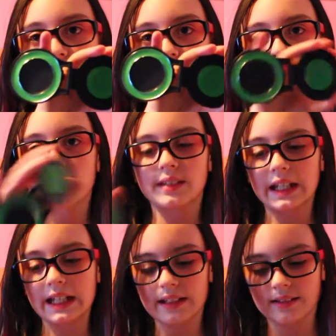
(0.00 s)
two
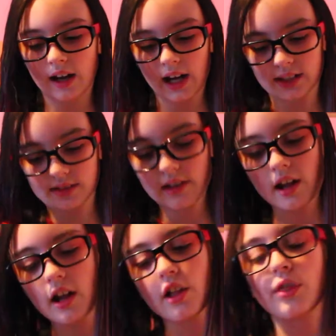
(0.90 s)
sticky sides.
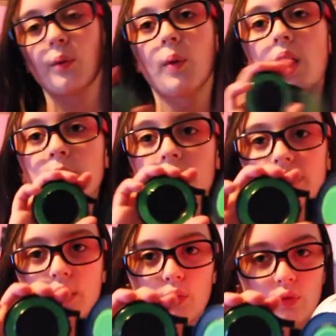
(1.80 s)
The one
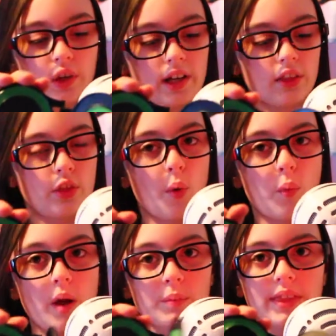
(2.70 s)
with the
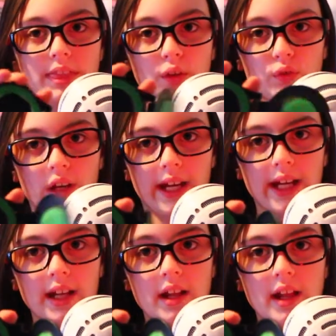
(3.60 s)

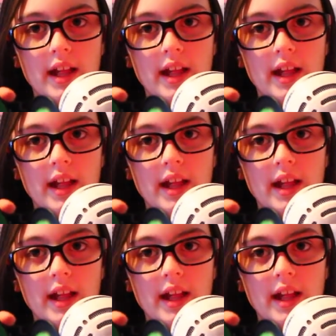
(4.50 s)
ring,